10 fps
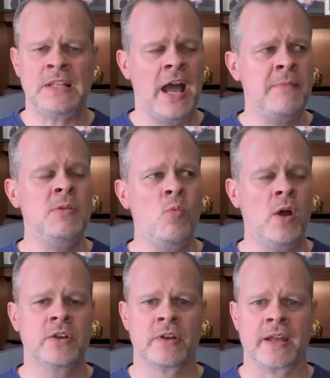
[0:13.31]
I've been
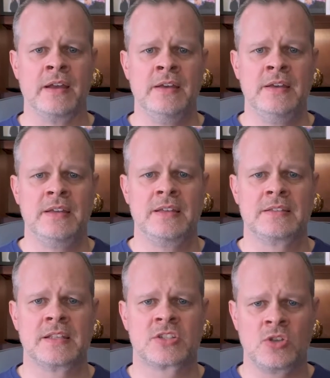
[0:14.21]
wondering,
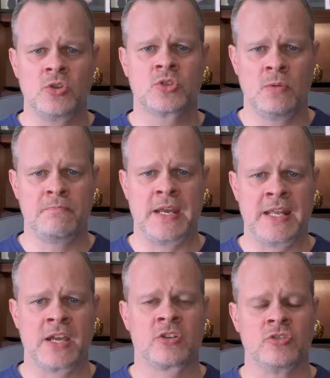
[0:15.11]
does social
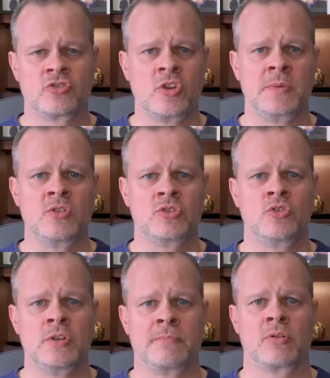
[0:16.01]
media contribute
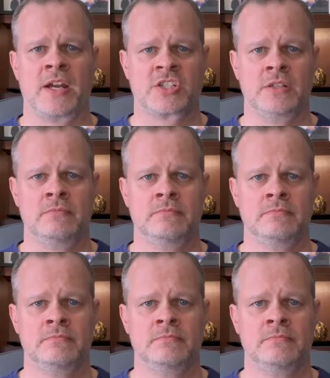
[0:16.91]
to depression?
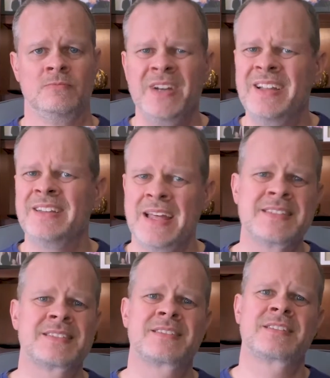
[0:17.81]
Well,
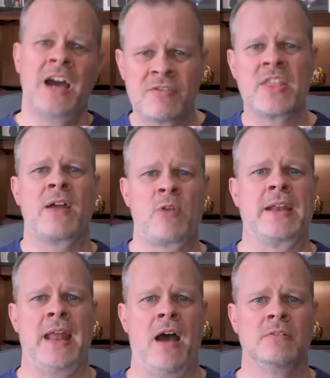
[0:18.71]
let's cover that
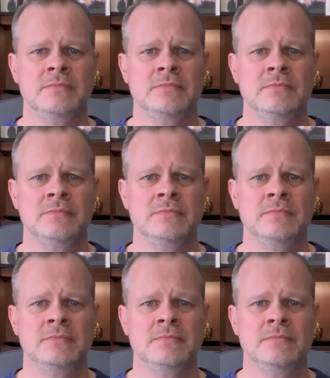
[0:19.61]
right now.